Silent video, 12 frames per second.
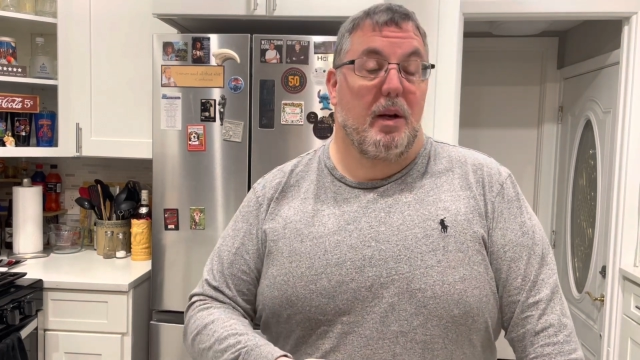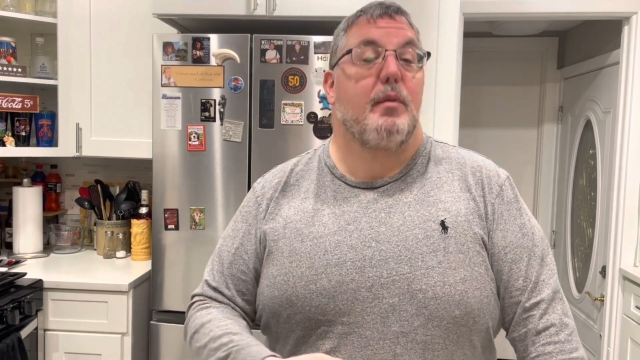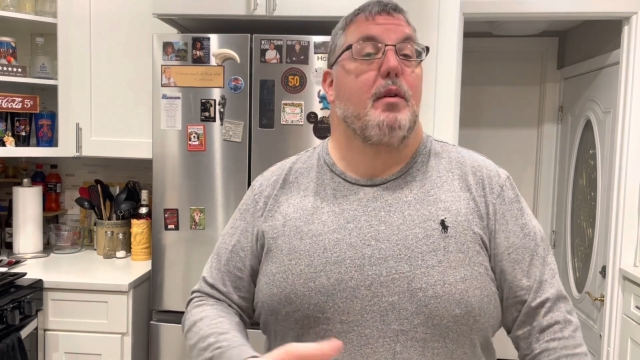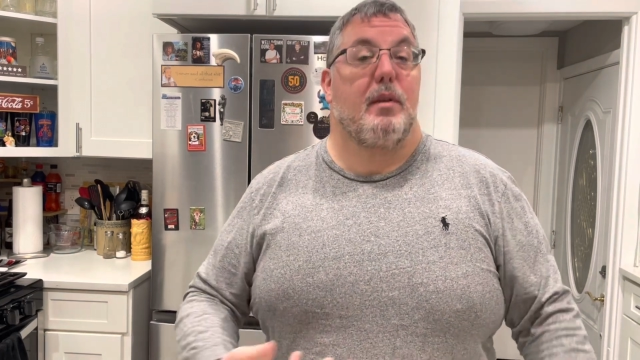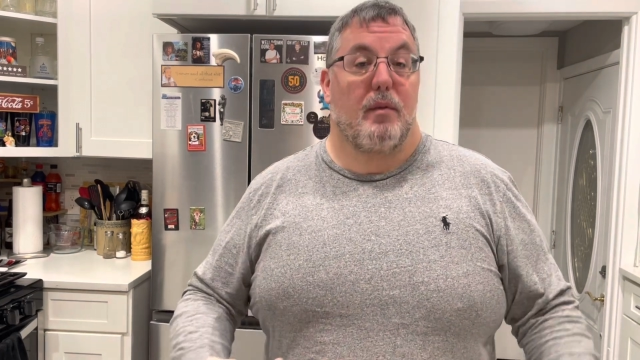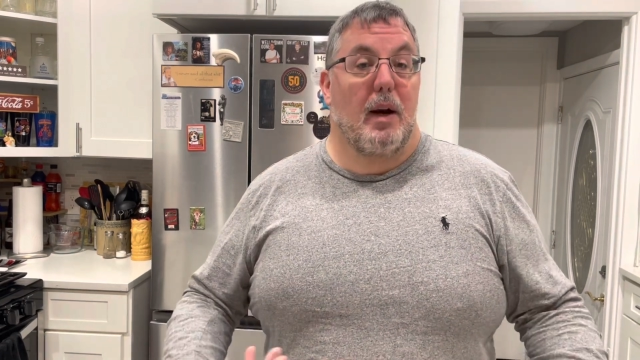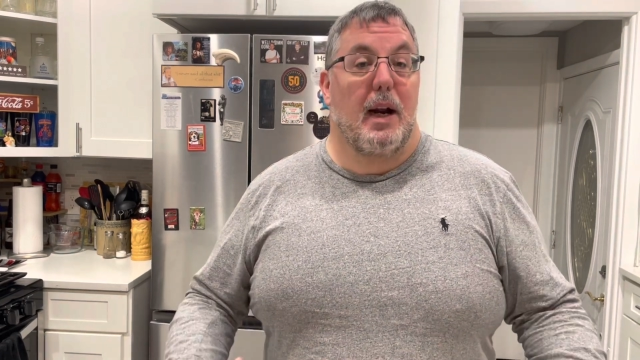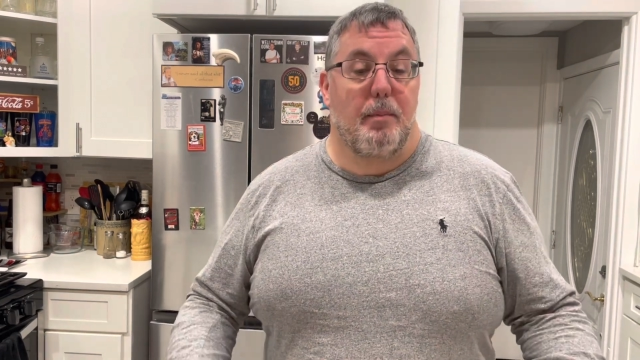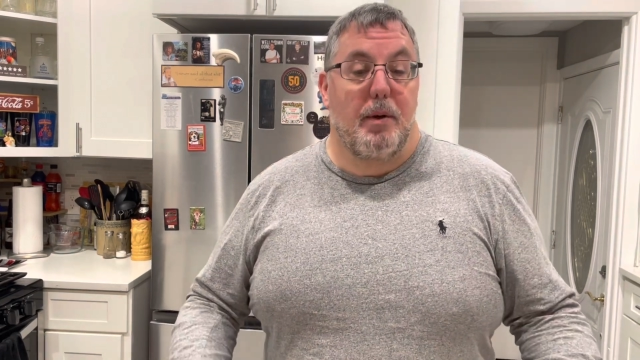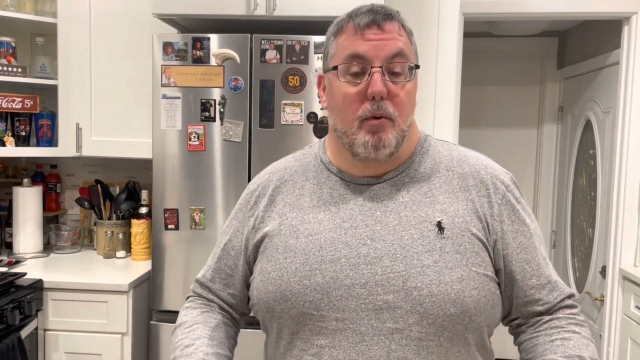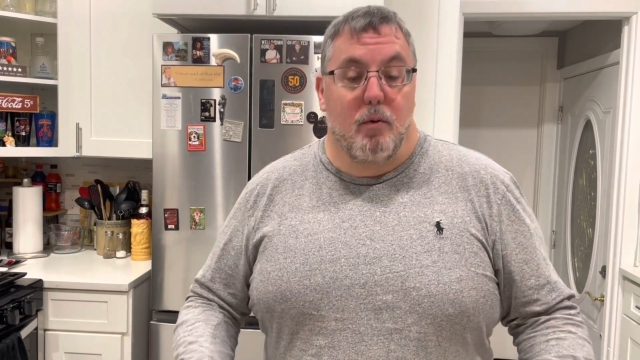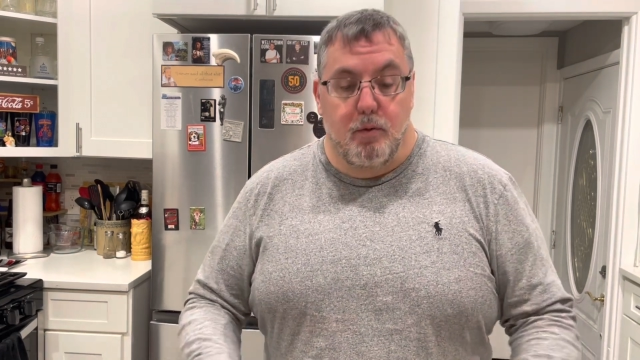if you've ever had
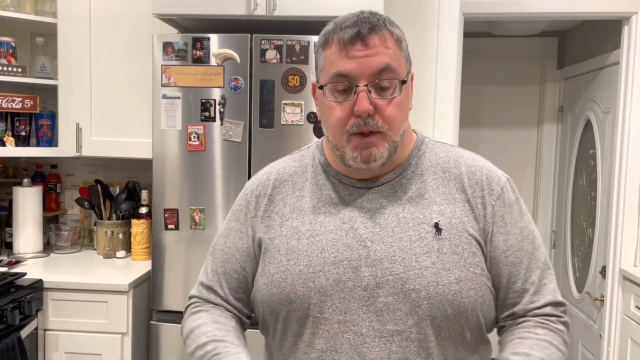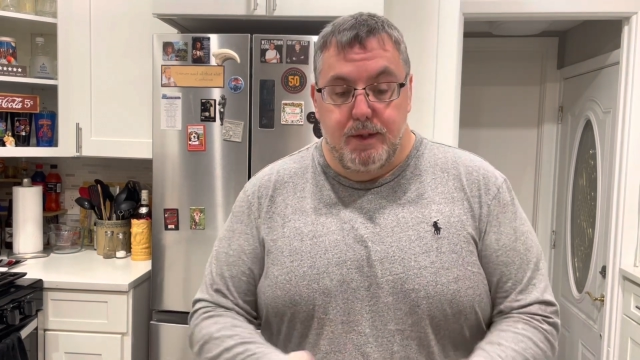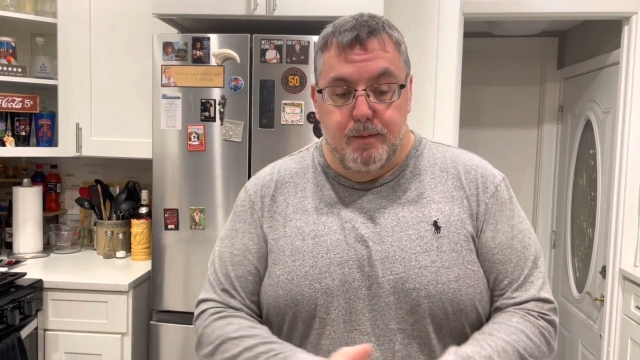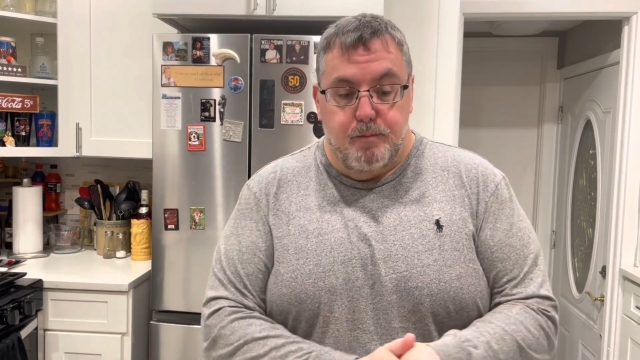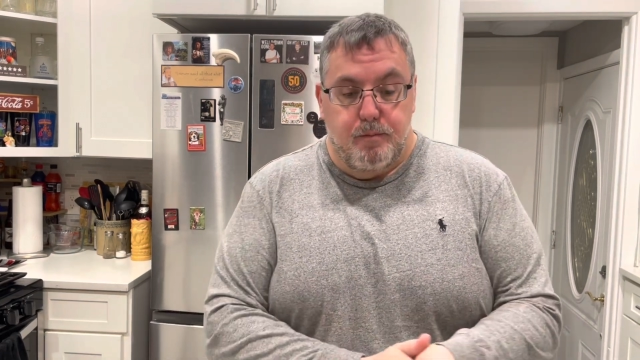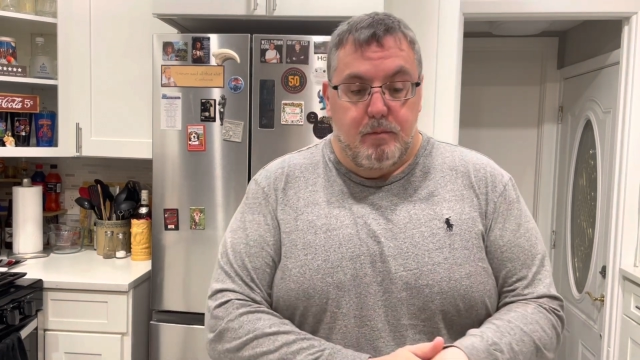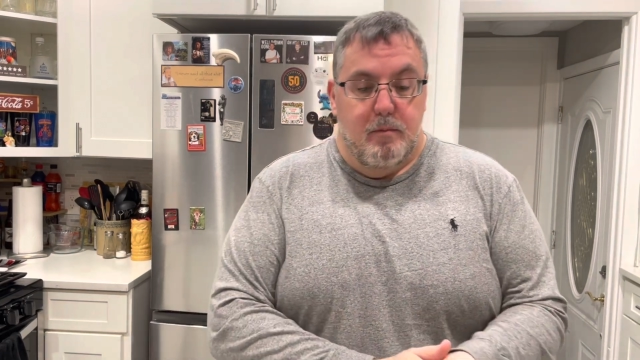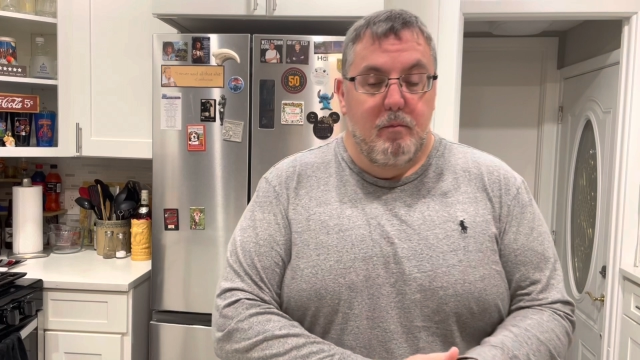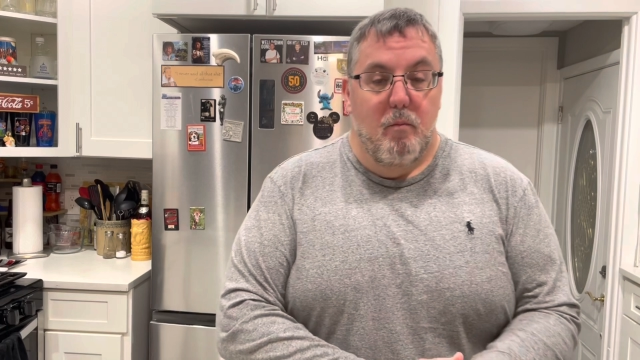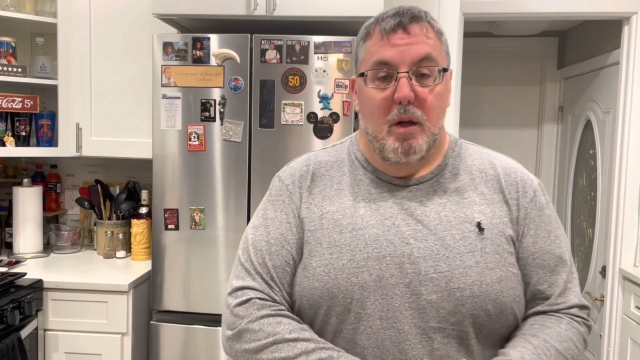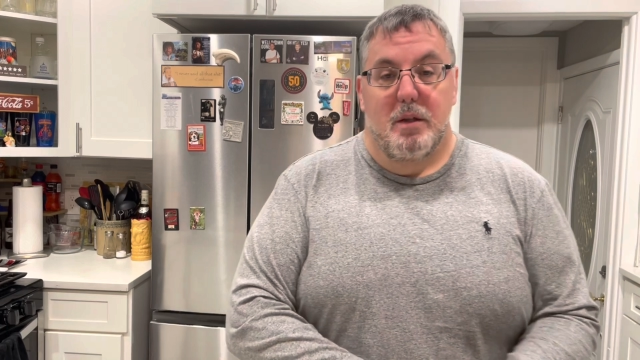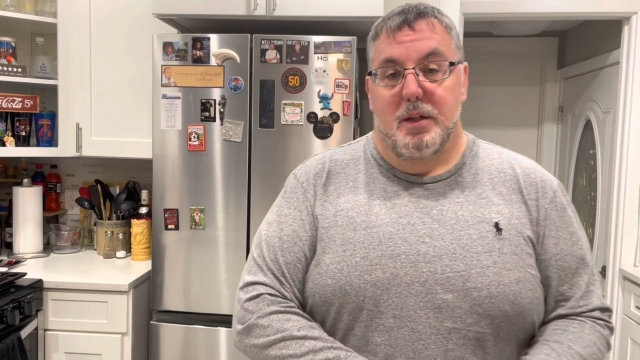bugles.
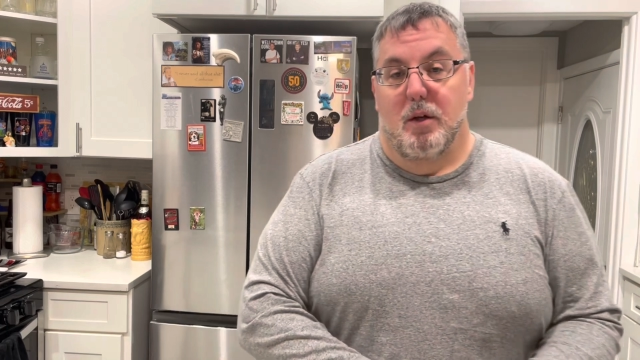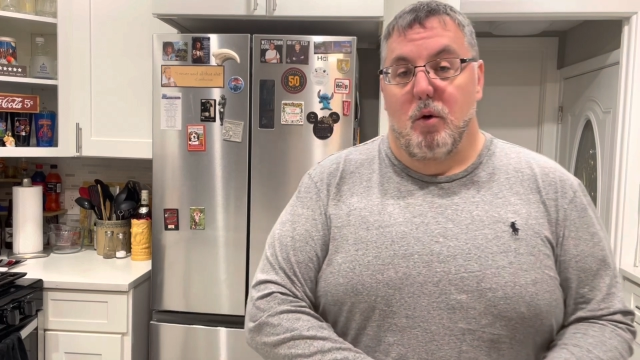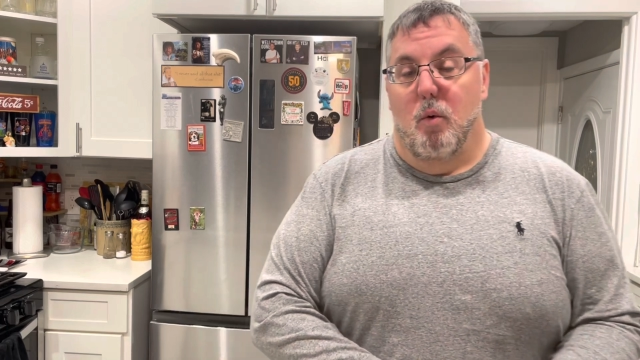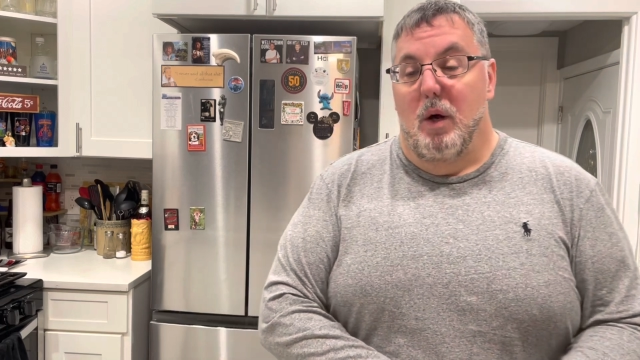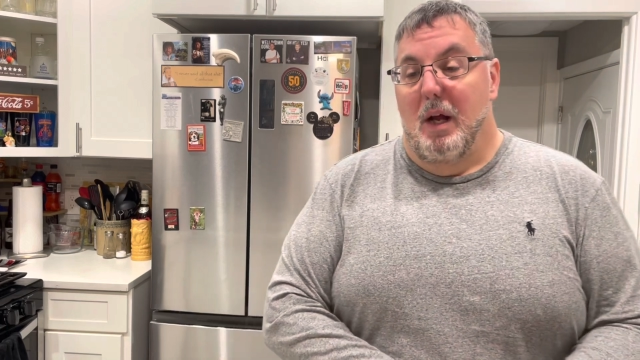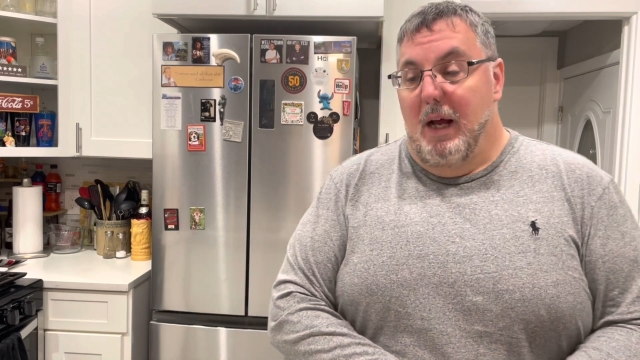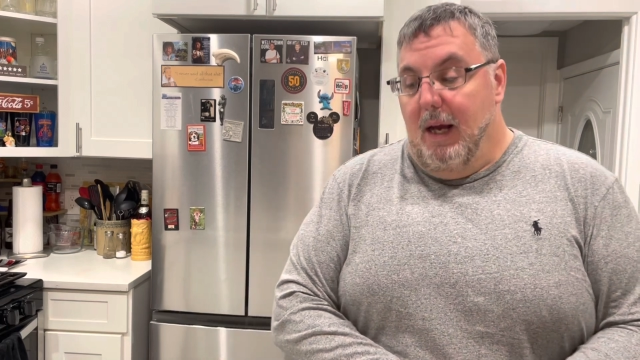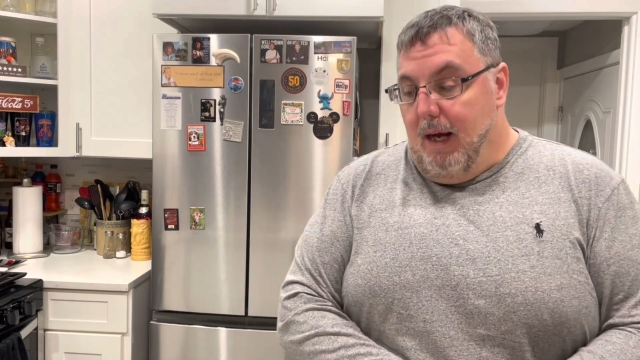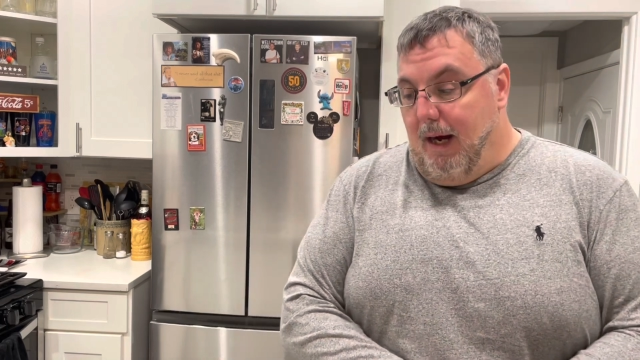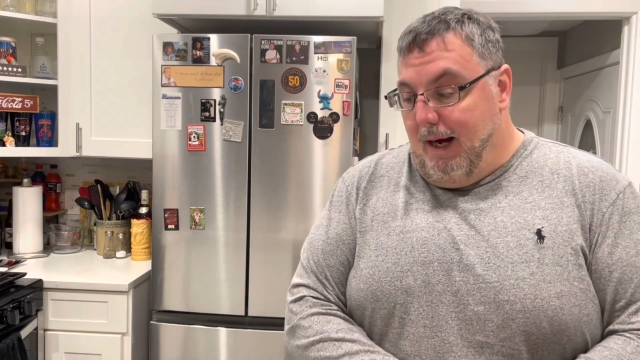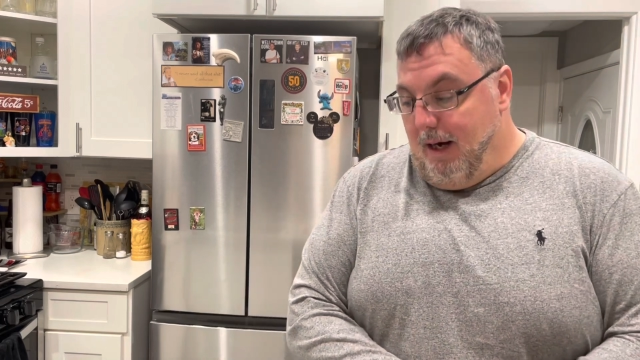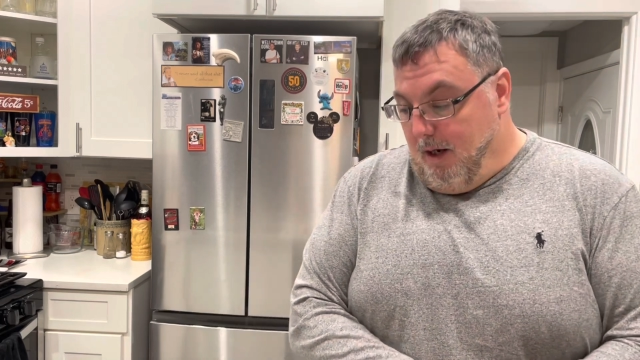So,
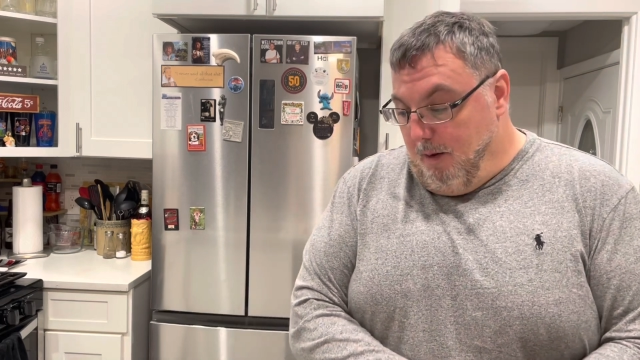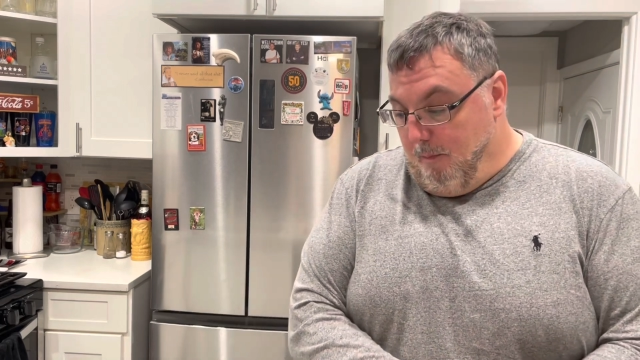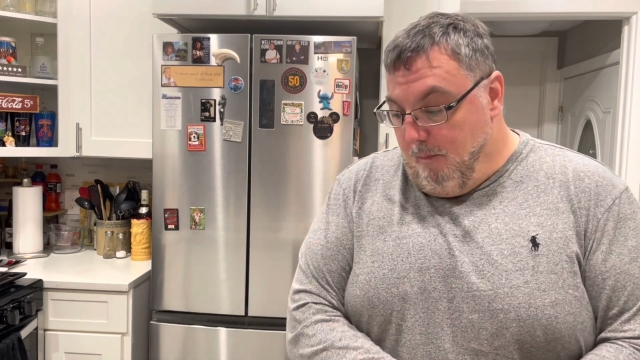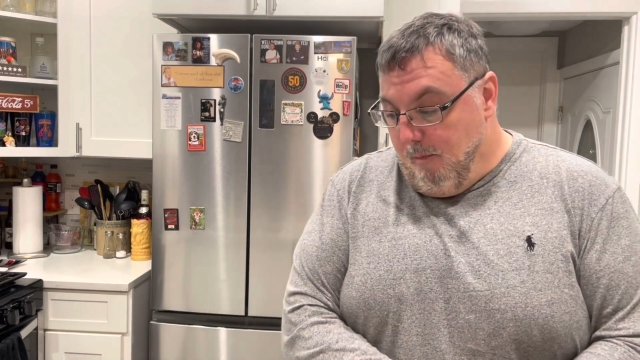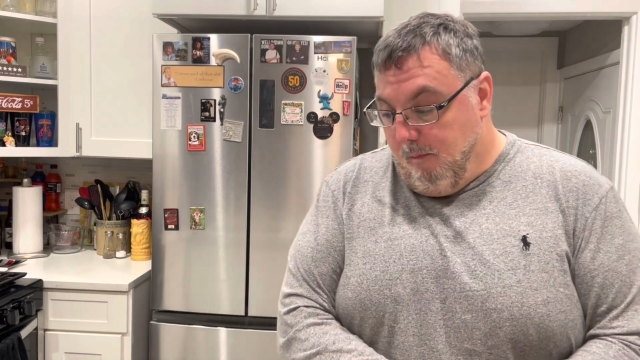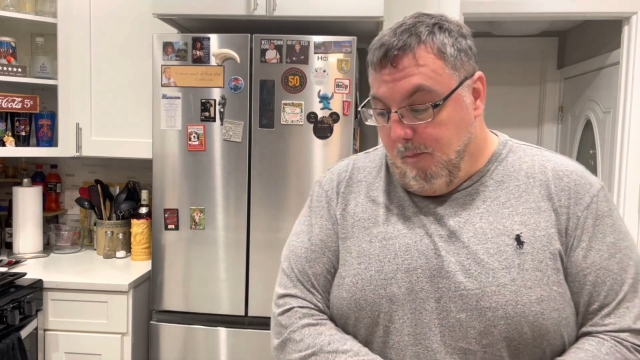um,